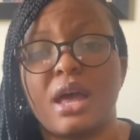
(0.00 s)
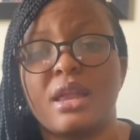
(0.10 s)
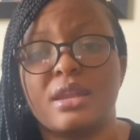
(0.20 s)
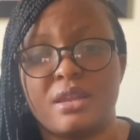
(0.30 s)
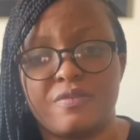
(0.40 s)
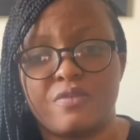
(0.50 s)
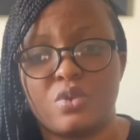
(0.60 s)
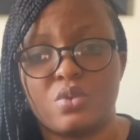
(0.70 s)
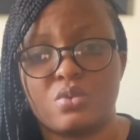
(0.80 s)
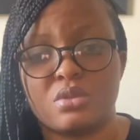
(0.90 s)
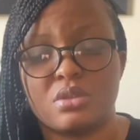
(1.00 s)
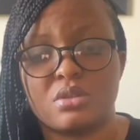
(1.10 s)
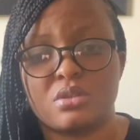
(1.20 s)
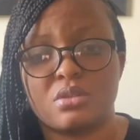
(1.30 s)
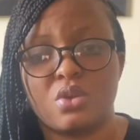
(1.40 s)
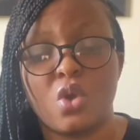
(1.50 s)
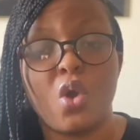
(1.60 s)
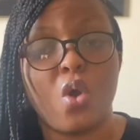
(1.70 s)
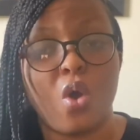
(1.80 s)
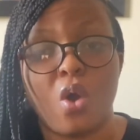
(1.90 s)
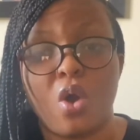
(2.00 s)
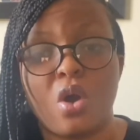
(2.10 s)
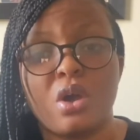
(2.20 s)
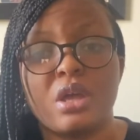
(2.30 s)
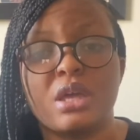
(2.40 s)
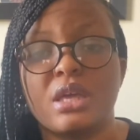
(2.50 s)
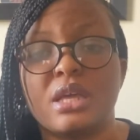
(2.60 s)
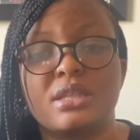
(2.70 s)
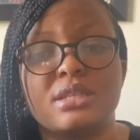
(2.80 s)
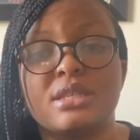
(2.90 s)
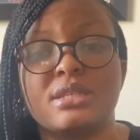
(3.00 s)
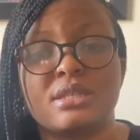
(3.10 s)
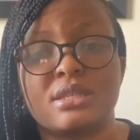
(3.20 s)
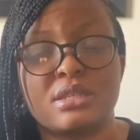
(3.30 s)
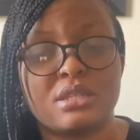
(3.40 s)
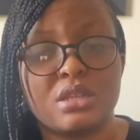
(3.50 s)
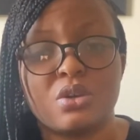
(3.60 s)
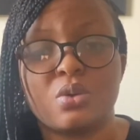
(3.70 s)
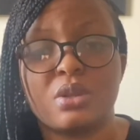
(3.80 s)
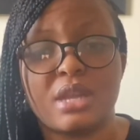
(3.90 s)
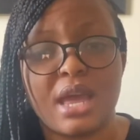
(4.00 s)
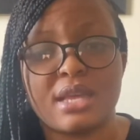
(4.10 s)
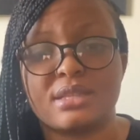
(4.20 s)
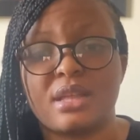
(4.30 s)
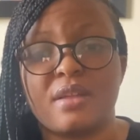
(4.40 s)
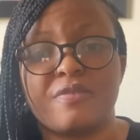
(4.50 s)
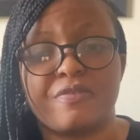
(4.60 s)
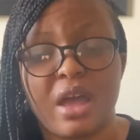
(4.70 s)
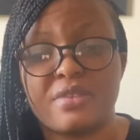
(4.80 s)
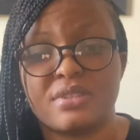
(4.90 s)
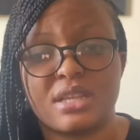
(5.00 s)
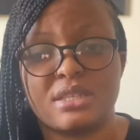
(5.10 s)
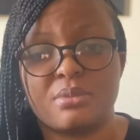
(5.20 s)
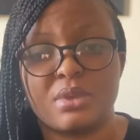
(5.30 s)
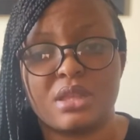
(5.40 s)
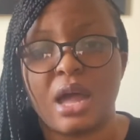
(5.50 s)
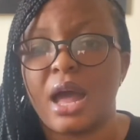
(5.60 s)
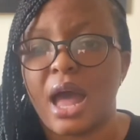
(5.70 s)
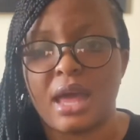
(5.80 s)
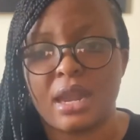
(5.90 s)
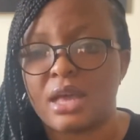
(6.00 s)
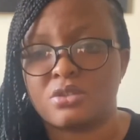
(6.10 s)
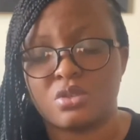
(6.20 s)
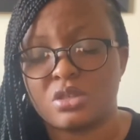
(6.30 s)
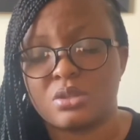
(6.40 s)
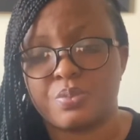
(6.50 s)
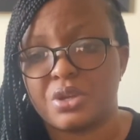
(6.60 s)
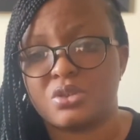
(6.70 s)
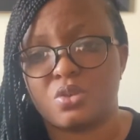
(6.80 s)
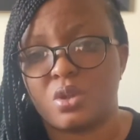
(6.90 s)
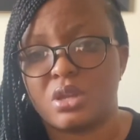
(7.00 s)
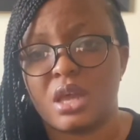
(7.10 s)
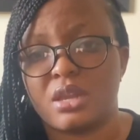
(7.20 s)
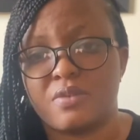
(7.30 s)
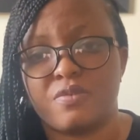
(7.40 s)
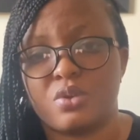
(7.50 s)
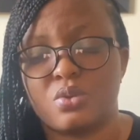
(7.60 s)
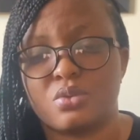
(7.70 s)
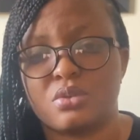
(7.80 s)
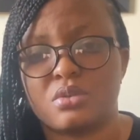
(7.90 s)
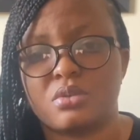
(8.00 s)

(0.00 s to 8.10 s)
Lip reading: lymph nodes. Or it is still less than 5 centimeters and has not spread to other lymph nodes.